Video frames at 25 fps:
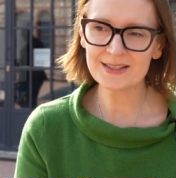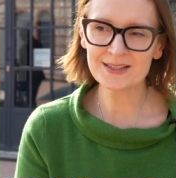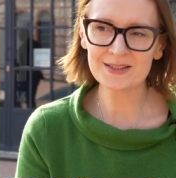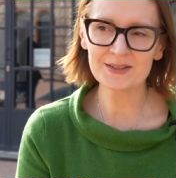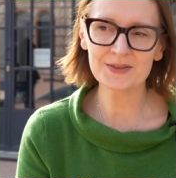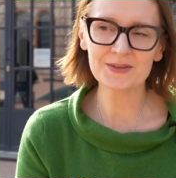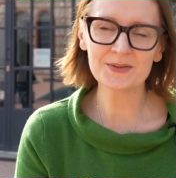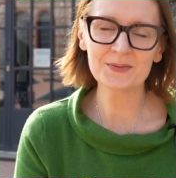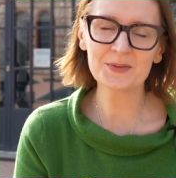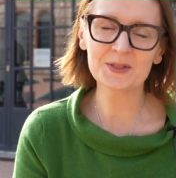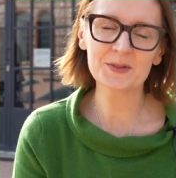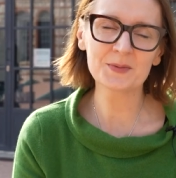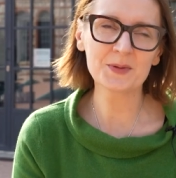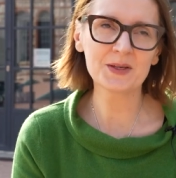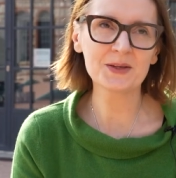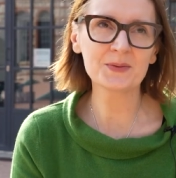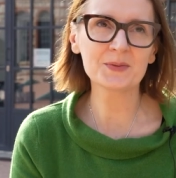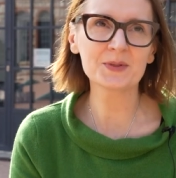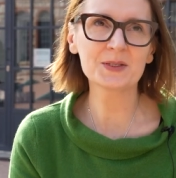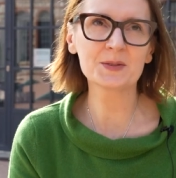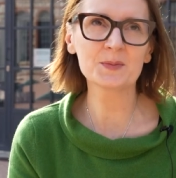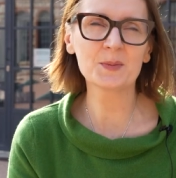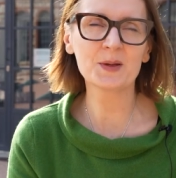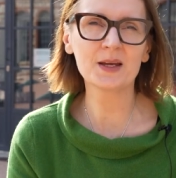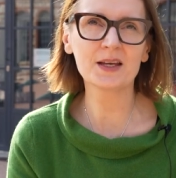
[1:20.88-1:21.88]
Okay, so it
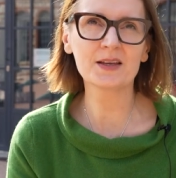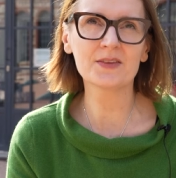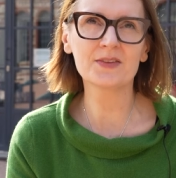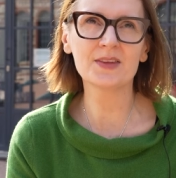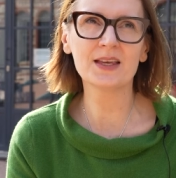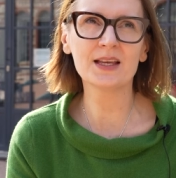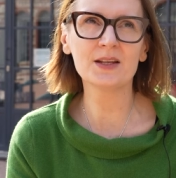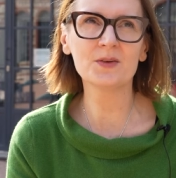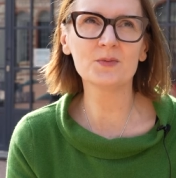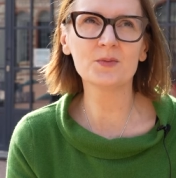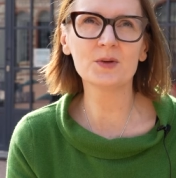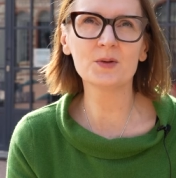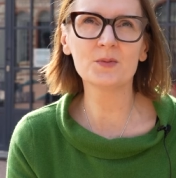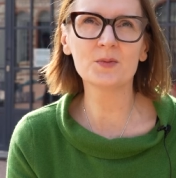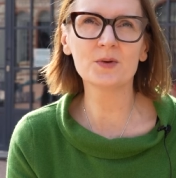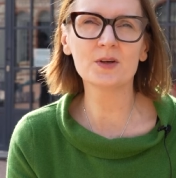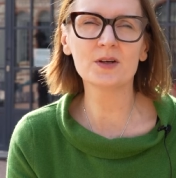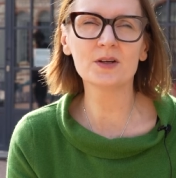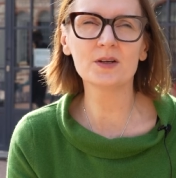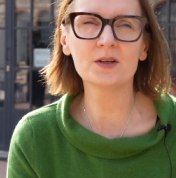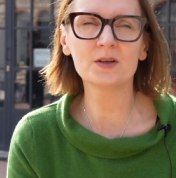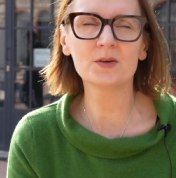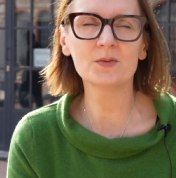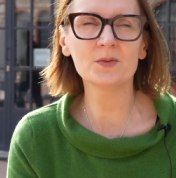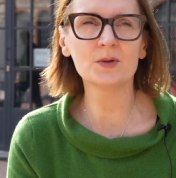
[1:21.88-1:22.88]
was okay. Back then we
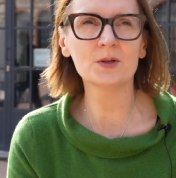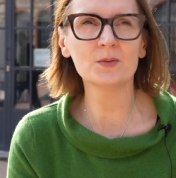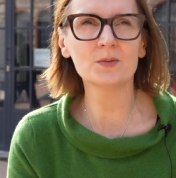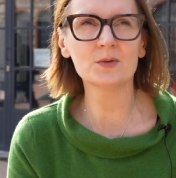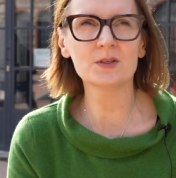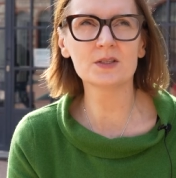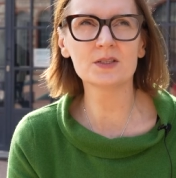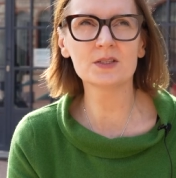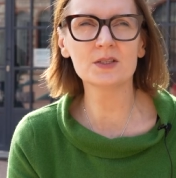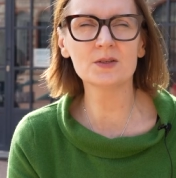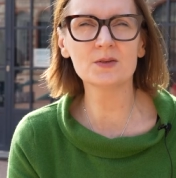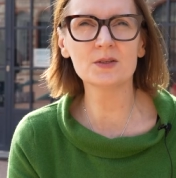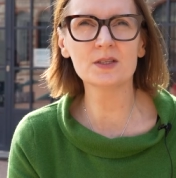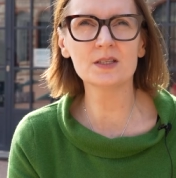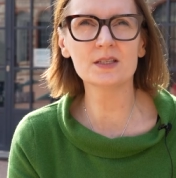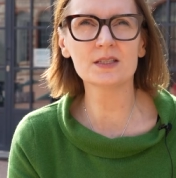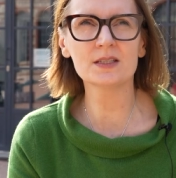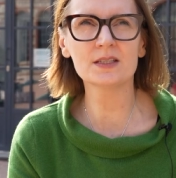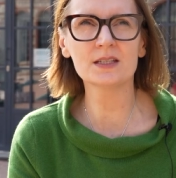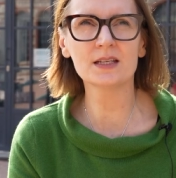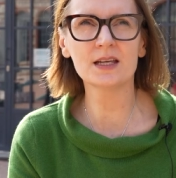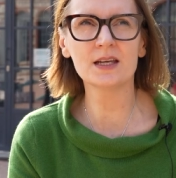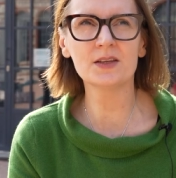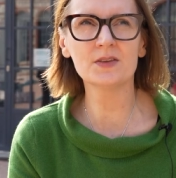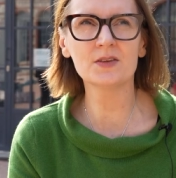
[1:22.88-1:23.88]
were students
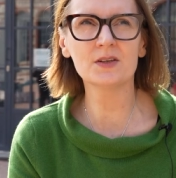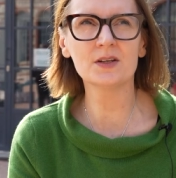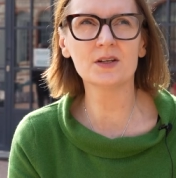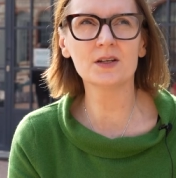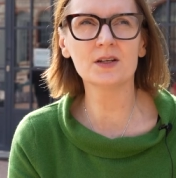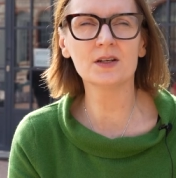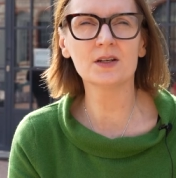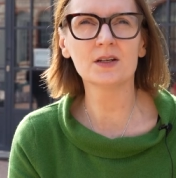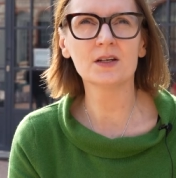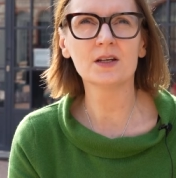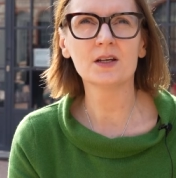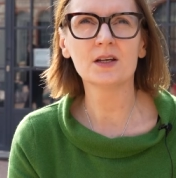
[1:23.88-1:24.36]
together